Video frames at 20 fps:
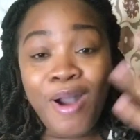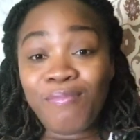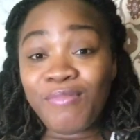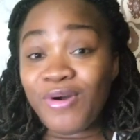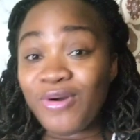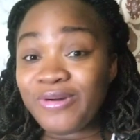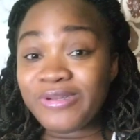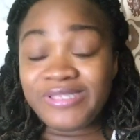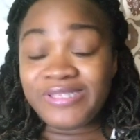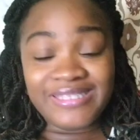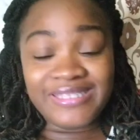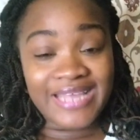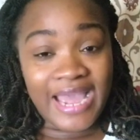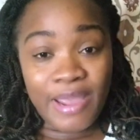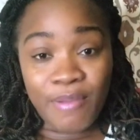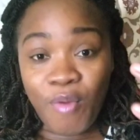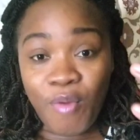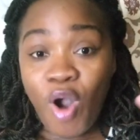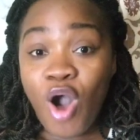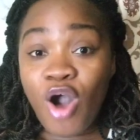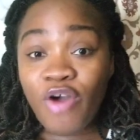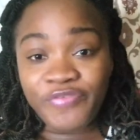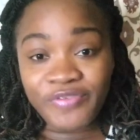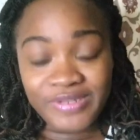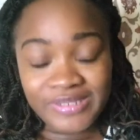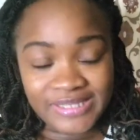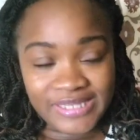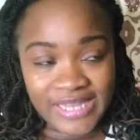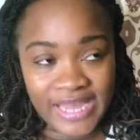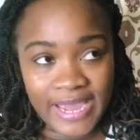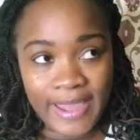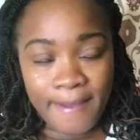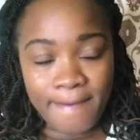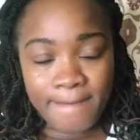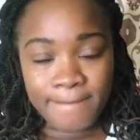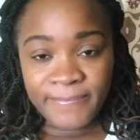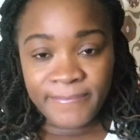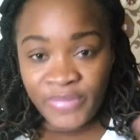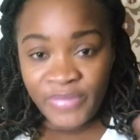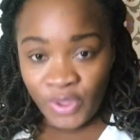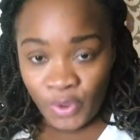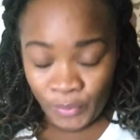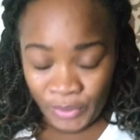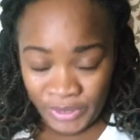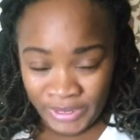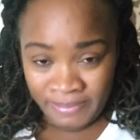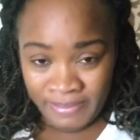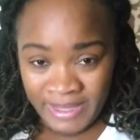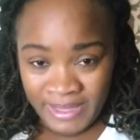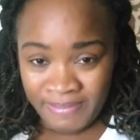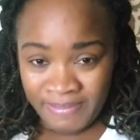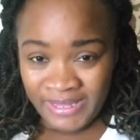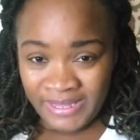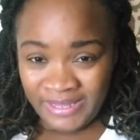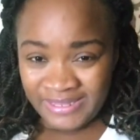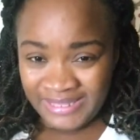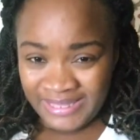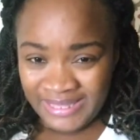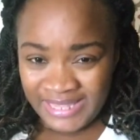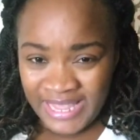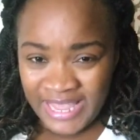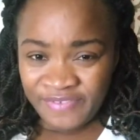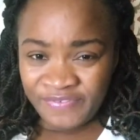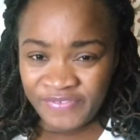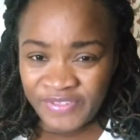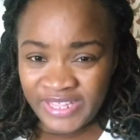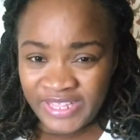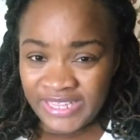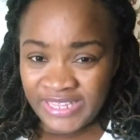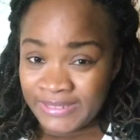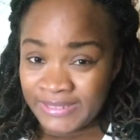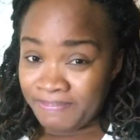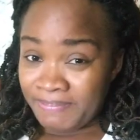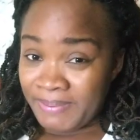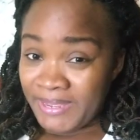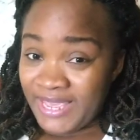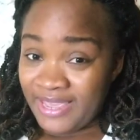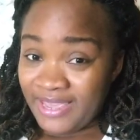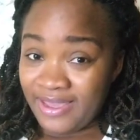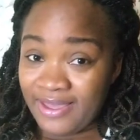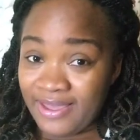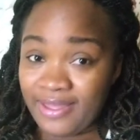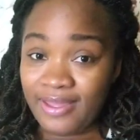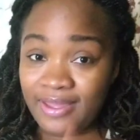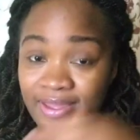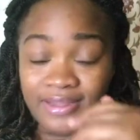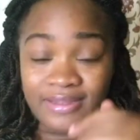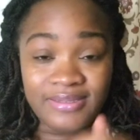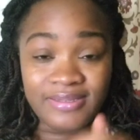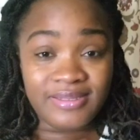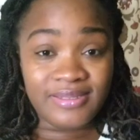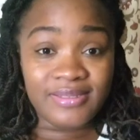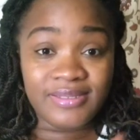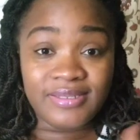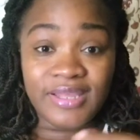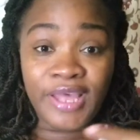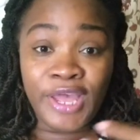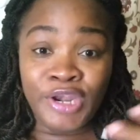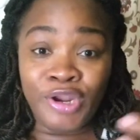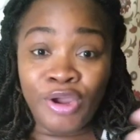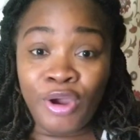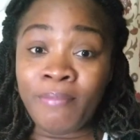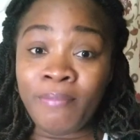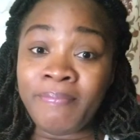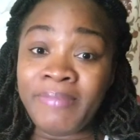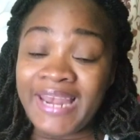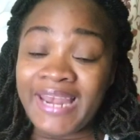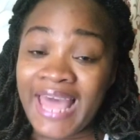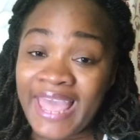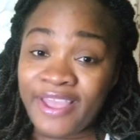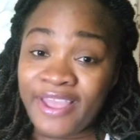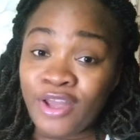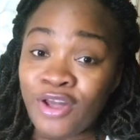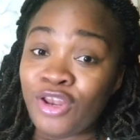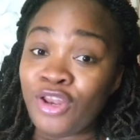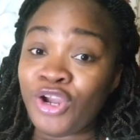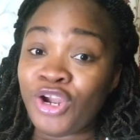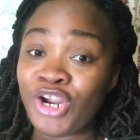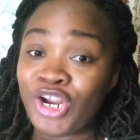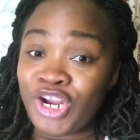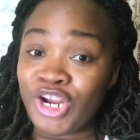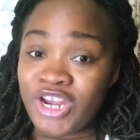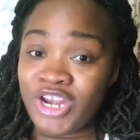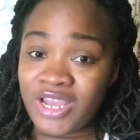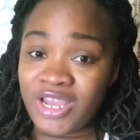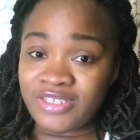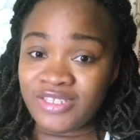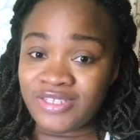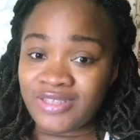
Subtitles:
Most time, often time, when the baby's navel is big, it's an umbilical hernia.